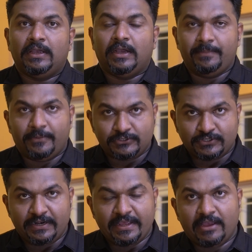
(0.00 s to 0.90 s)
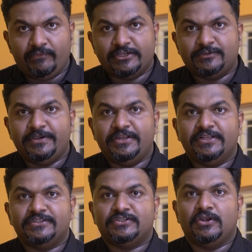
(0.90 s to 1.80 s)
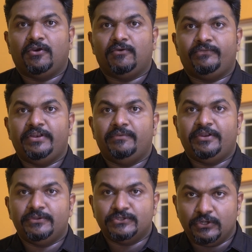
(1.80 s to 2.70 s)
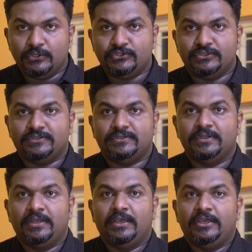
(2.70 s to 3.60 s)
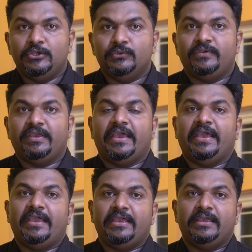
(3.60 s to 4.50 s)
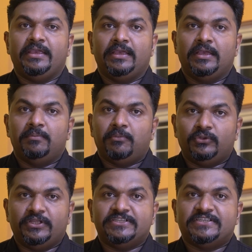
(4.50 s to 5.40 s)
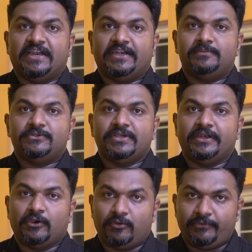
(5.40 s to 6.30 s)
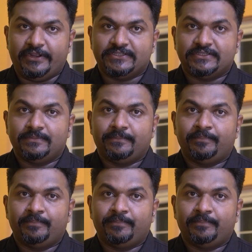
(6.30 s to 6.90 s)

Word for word: I personally have experienced a lot of innovative solutions using AI both in startups and corporates.